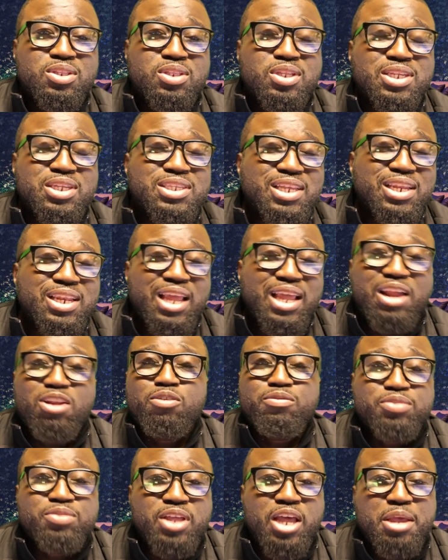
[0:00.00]
there's a lot
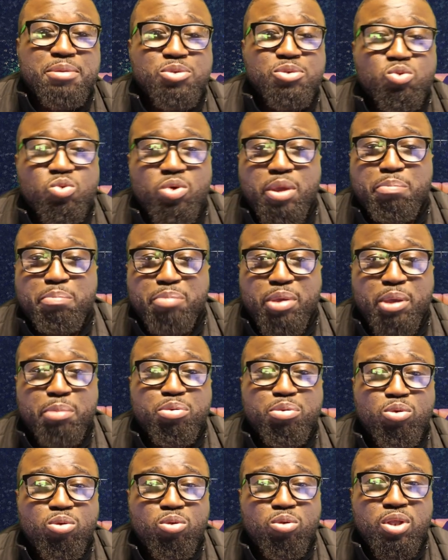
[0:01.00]
of times where
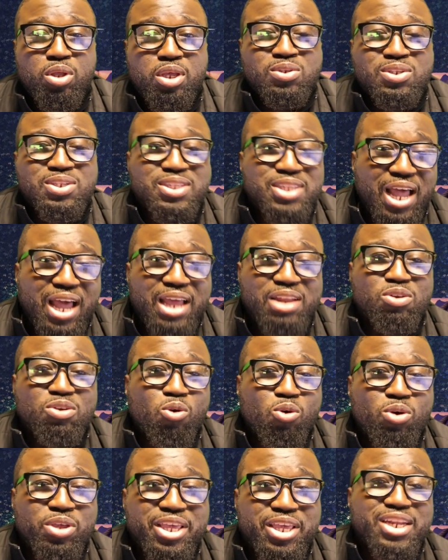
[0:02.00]
people start
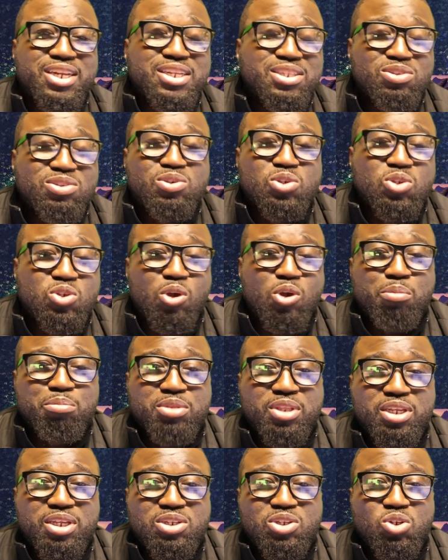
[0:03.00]
or get into
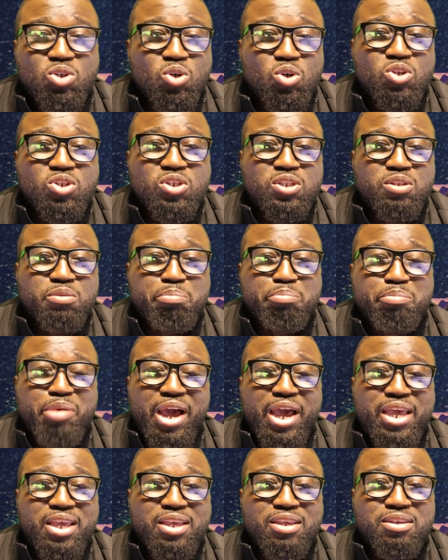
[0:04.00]
something just
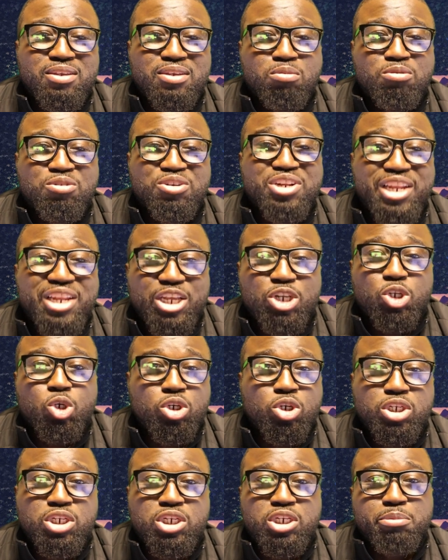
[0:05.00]
by
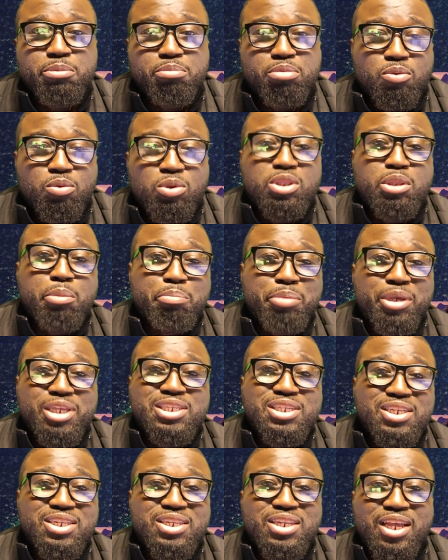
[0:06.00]
relationship with the
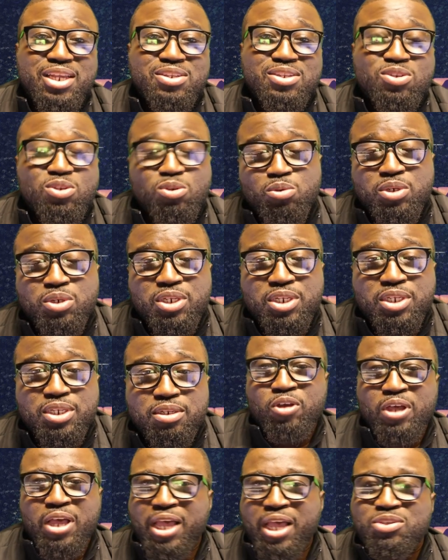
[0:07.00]
person that's doing it.
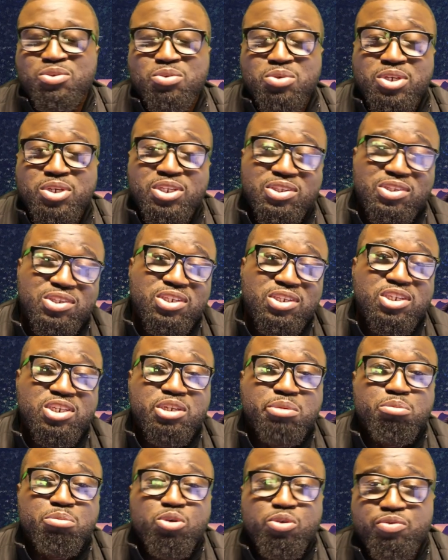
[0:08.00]
As you can see in
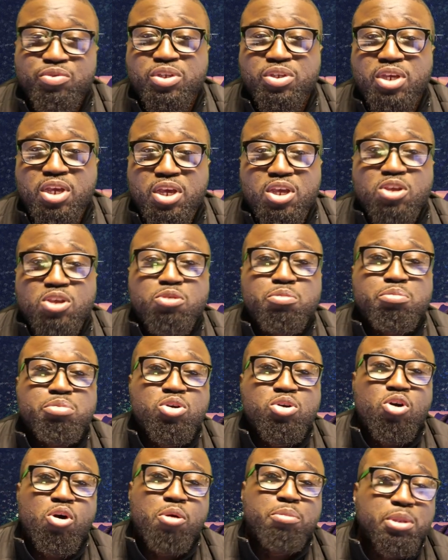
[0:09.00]
the movie, you
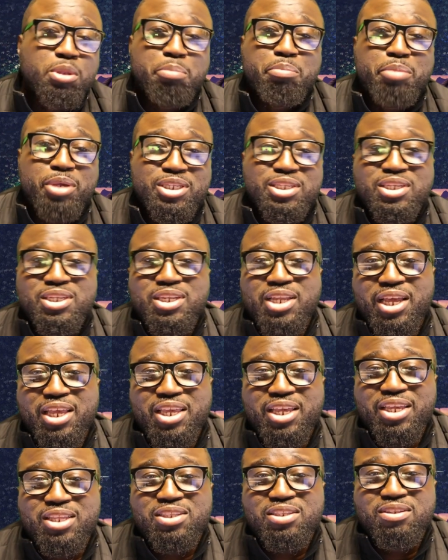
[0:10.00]
become the person that
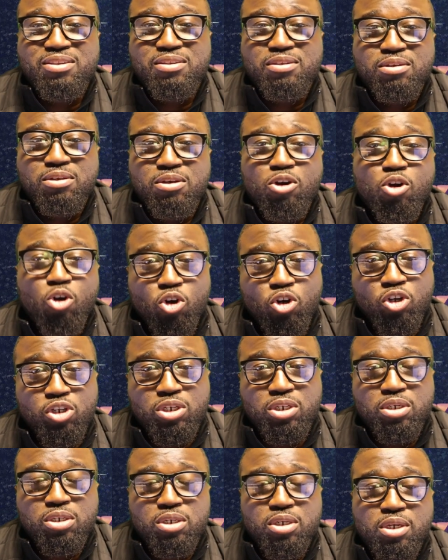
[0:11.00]
gets
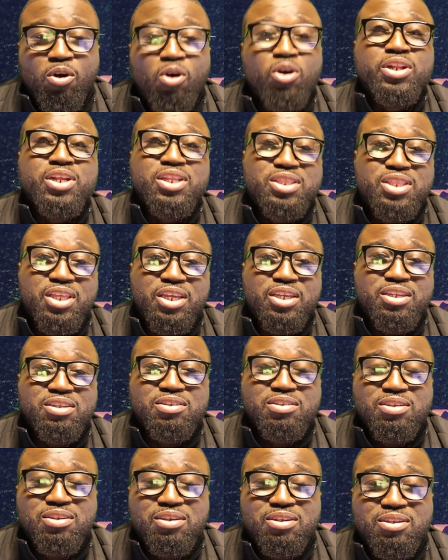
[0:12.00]
hooked. Other
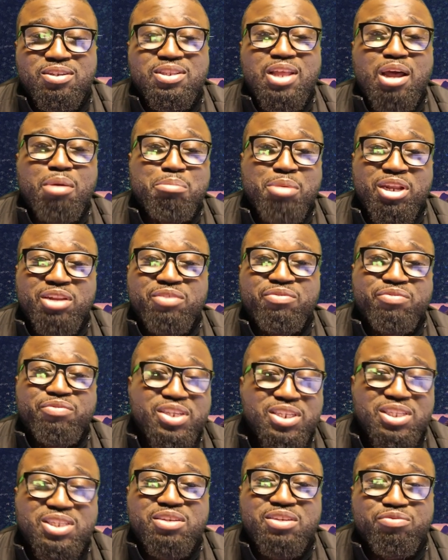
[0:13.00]
things start
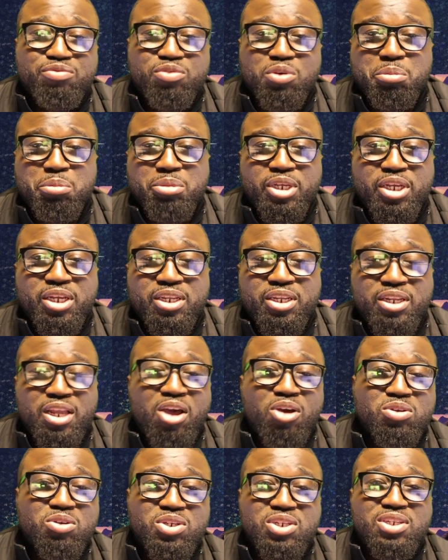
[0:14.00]
manifesting from there.
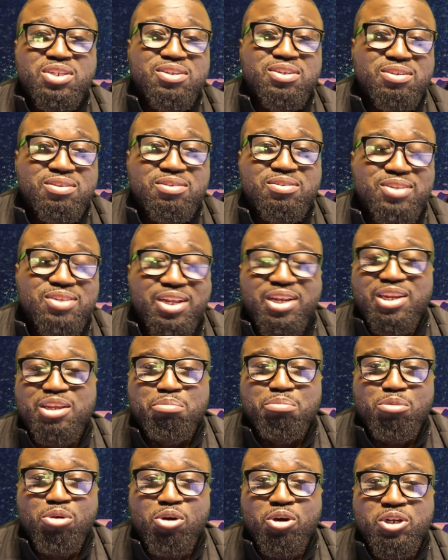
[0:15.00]
Now she's
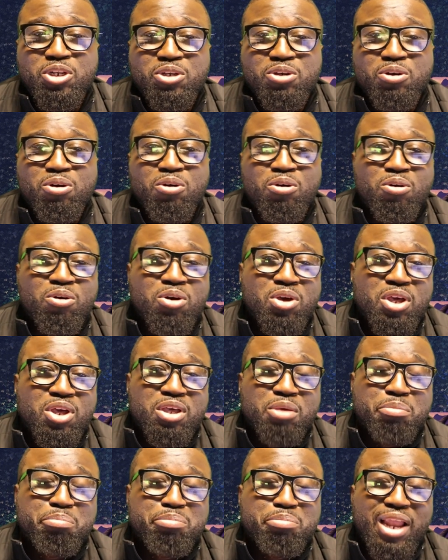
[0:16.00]
stealing money or
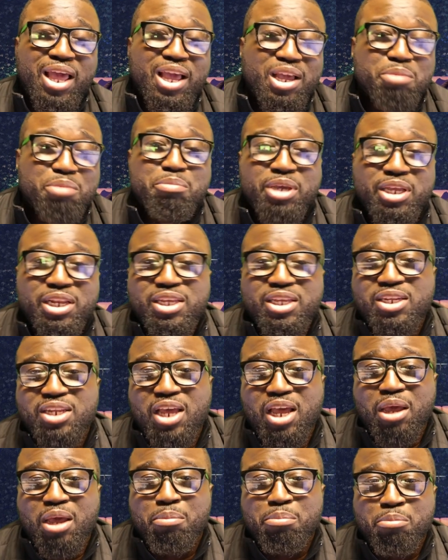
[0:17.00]
blackmailing
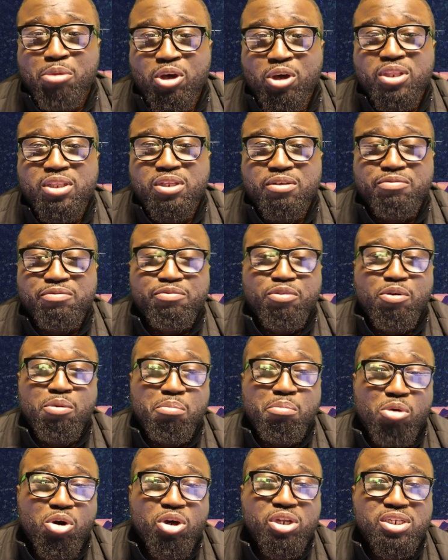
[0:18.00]
her mother for
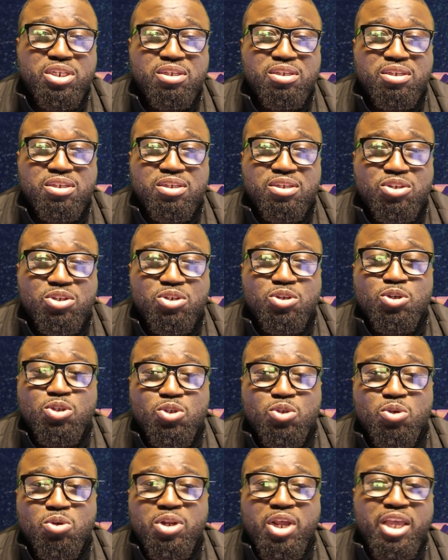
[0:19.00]
money
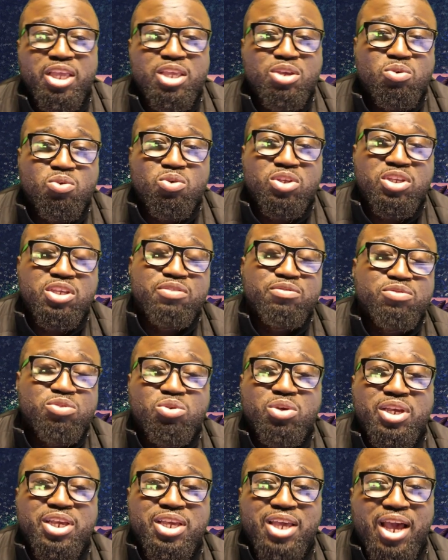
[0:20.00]
just so that he will give
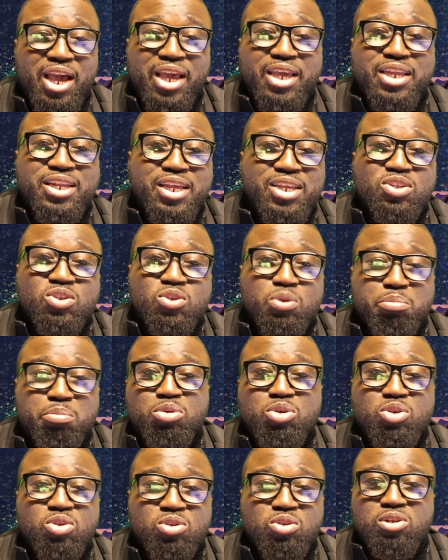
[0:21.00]
to a guy that's
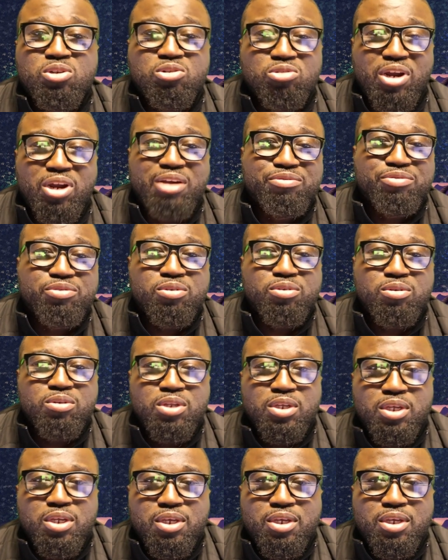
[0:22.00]
supposed to travel.